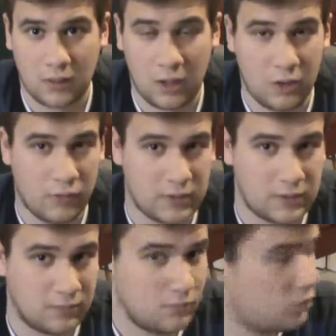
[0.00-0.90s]
I know
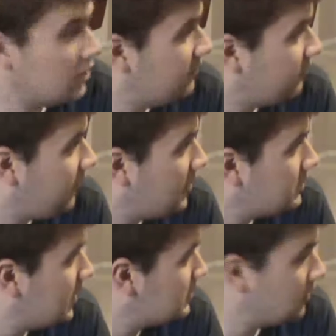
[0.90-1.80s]
that's a pretty
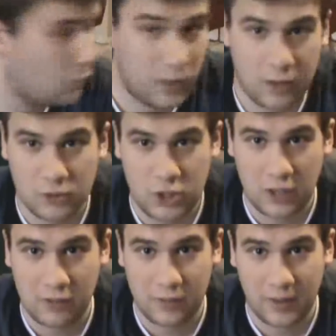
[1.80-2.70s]
fantastic wicker
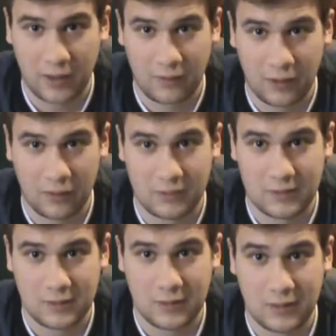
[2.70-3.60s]
chair in the background.
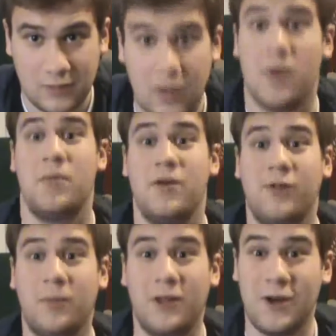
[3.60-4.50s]
That might be
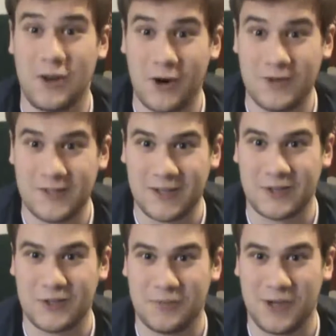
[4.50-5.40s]
available at a yard sale
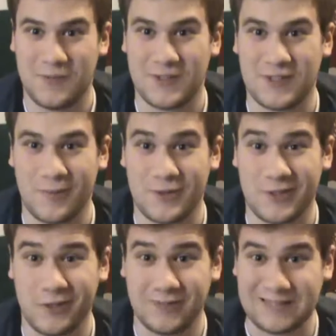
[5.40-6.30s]
sometime this summer,
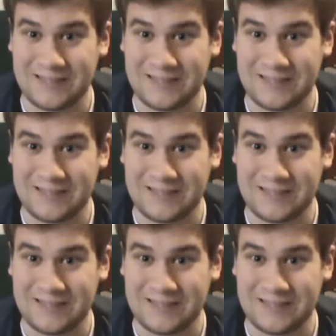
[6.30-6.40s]
so